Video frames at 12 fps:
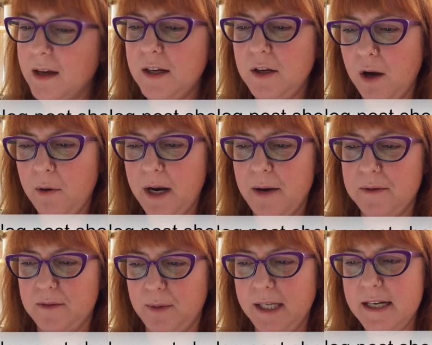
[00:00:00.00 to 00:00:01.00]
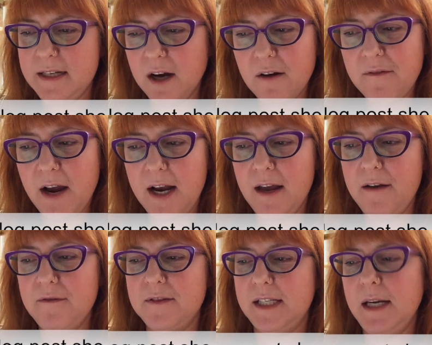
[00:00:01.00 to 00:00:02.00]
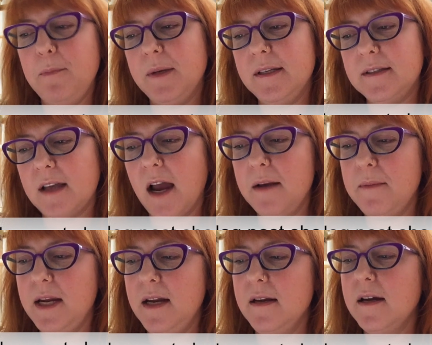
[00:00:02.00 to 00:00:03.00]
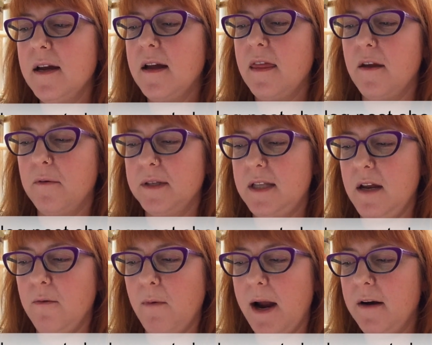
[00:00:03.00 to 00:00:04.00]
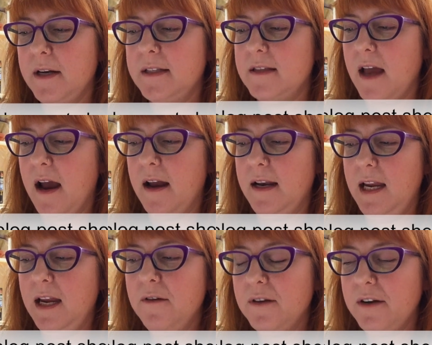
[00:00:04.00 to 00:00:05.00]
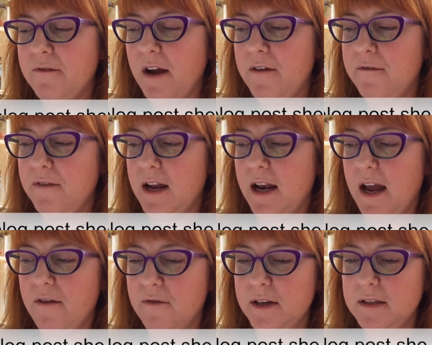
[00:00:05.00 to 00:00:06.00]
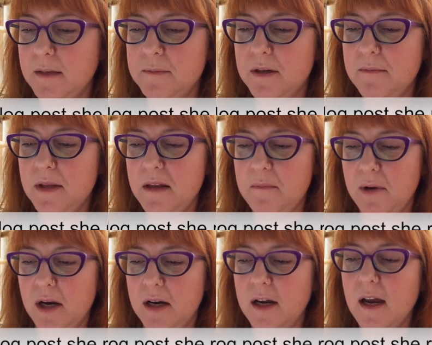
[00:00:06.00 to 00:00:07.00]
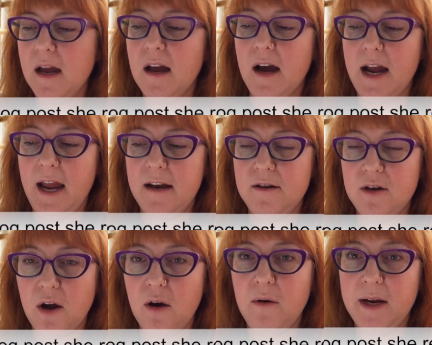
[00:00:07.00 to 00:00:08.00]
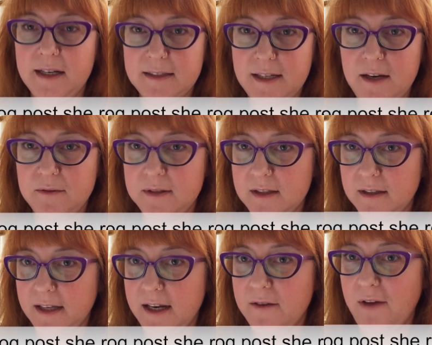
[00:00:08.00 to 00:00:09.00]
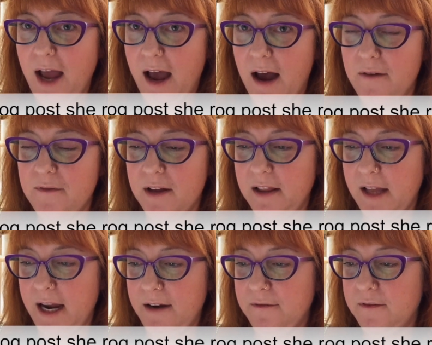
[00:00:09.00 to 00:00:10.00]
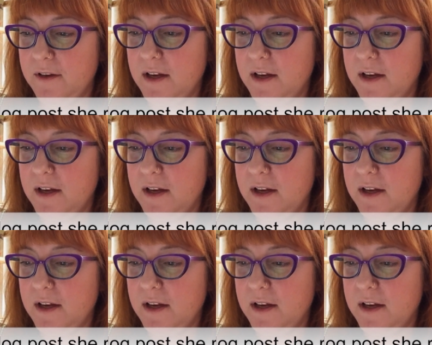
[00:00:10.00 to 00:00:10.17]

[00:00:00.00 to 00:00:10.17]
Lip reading: You know what I was really terrified of? Deep inside me, there was the awareness that even if I fit every symptom in the book, I had no excuse to live half a life.